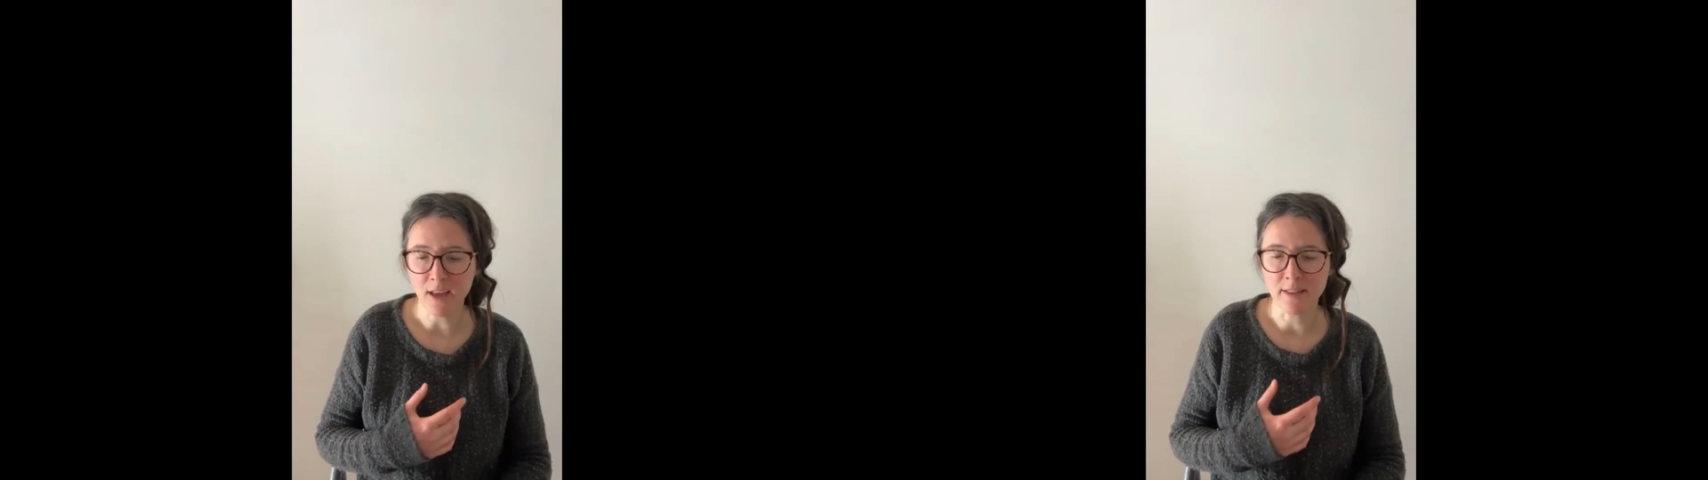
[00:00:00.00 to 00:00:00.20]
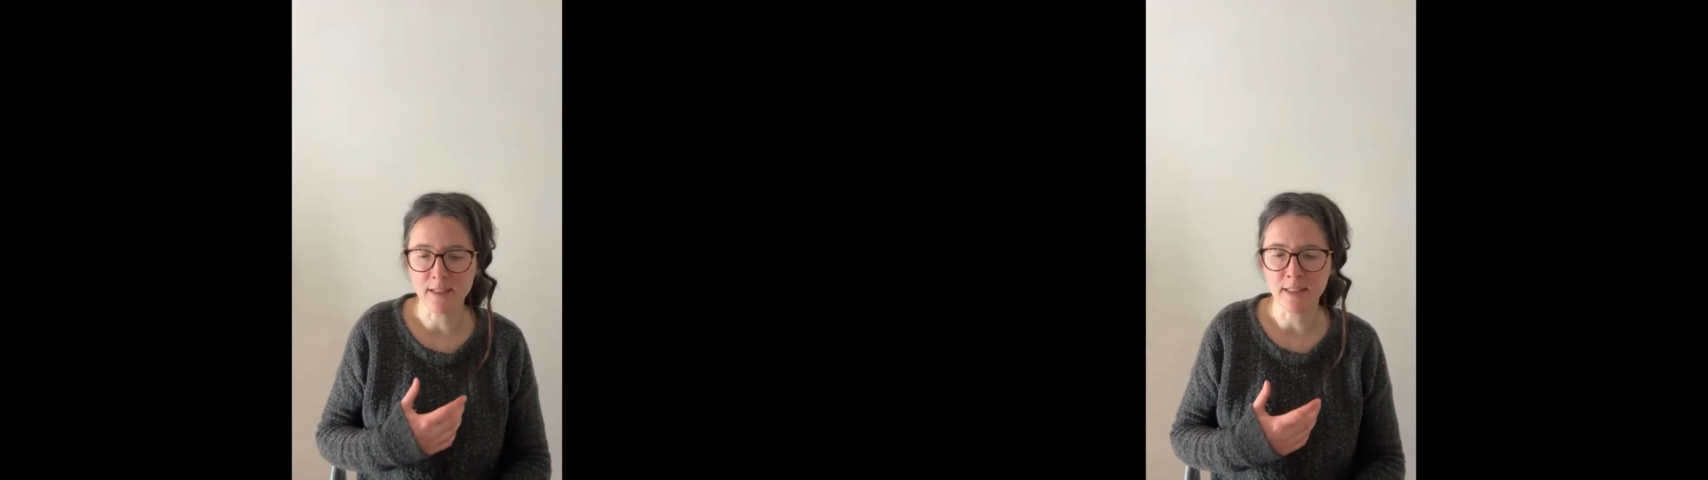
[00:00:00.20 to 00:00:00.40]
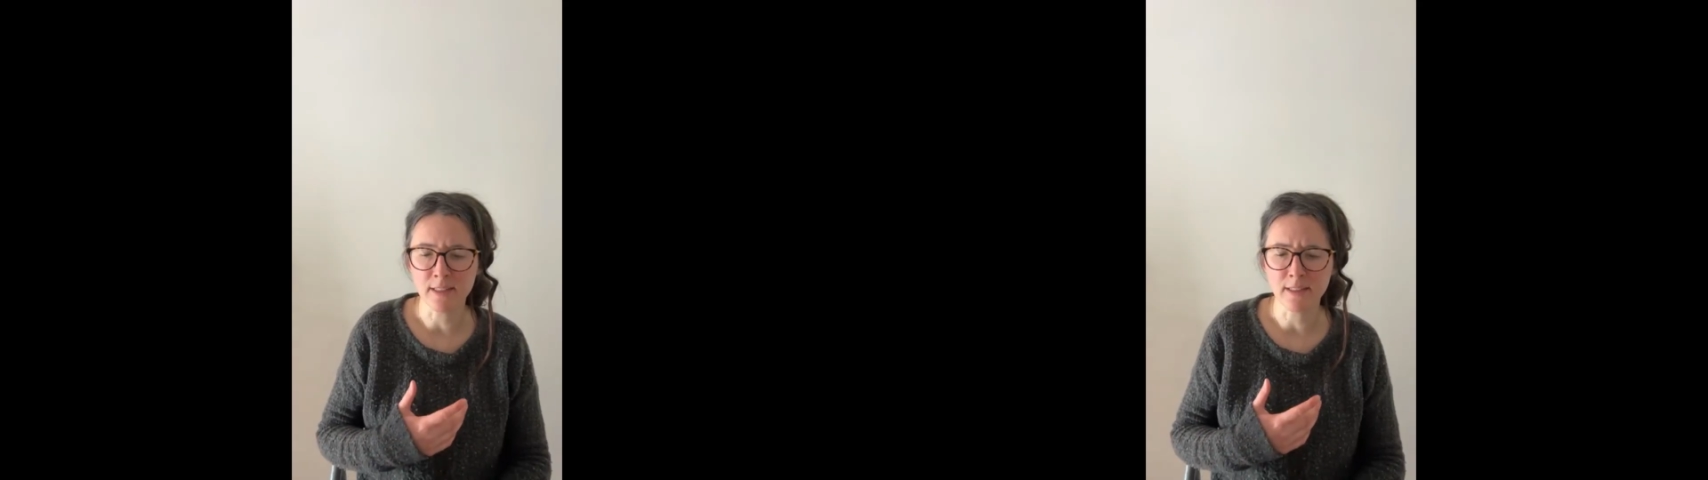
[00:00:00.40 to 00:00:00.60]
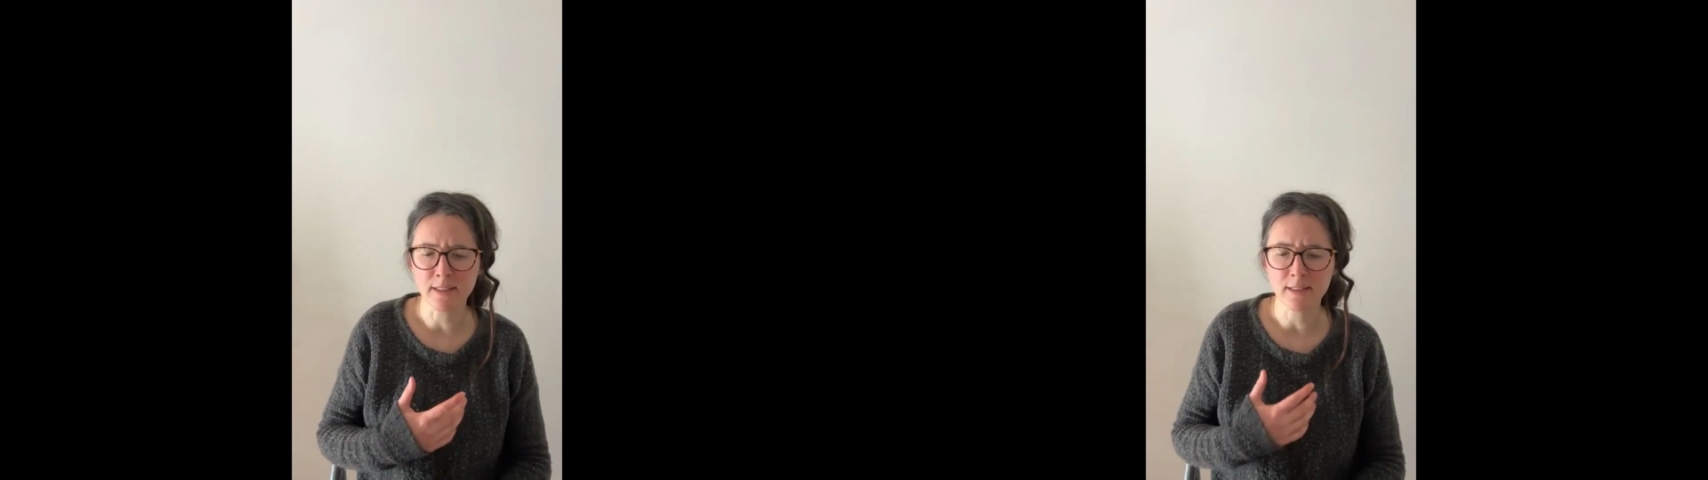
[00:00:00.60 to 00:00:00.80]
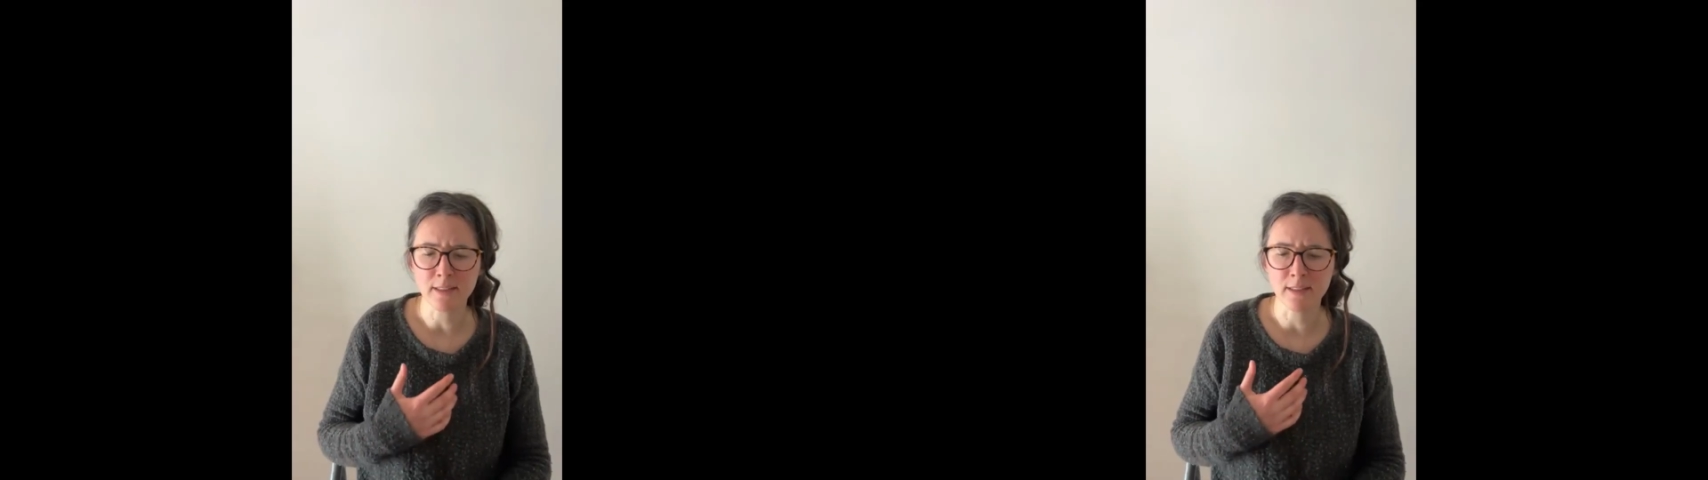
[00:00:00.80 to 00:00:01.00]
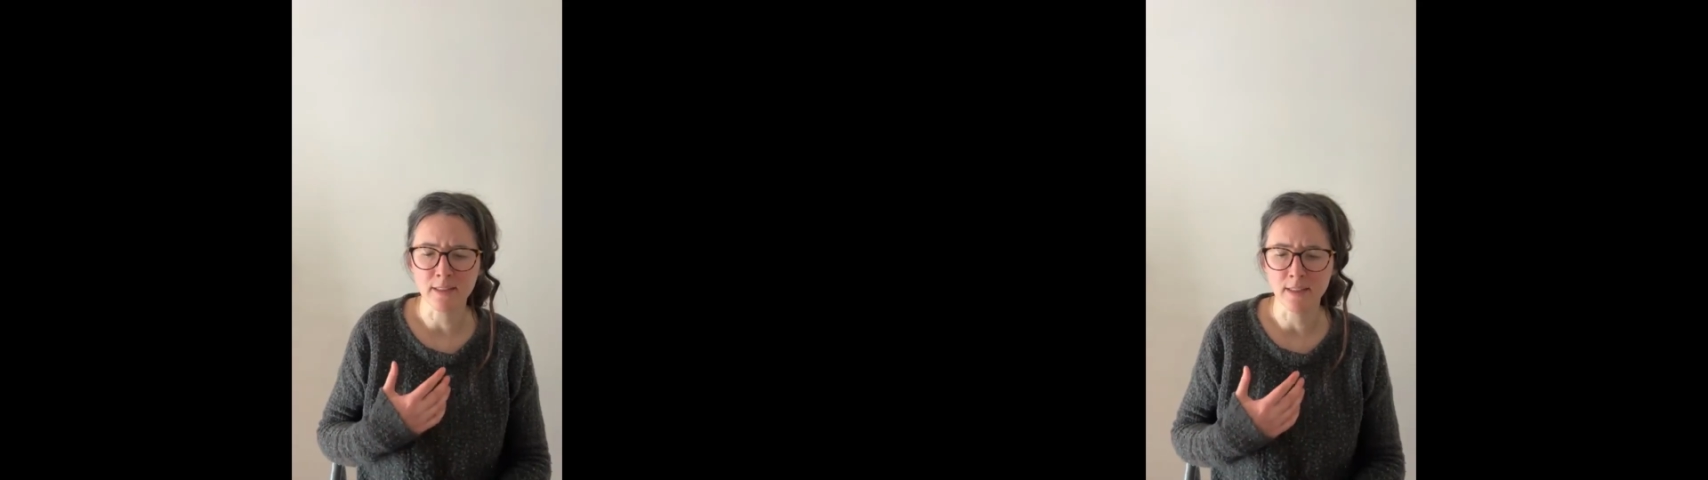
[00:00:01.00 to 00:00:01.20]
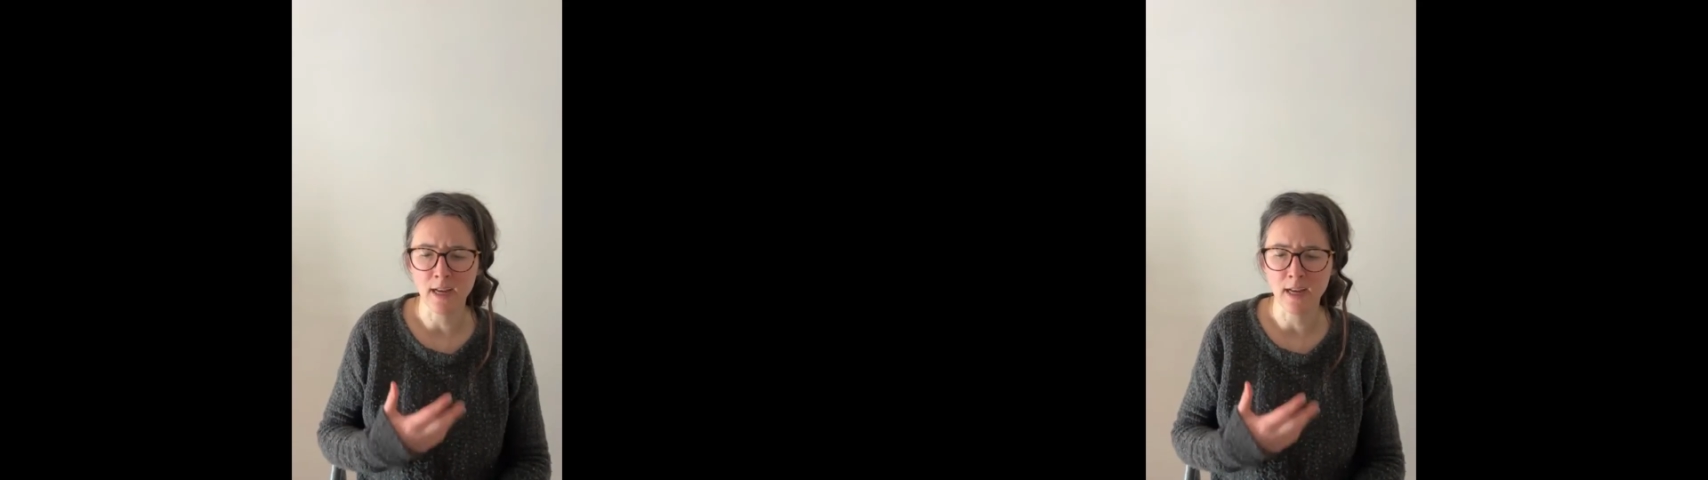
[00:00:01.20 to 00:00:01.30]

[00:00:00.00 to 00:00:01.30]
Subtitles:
And then the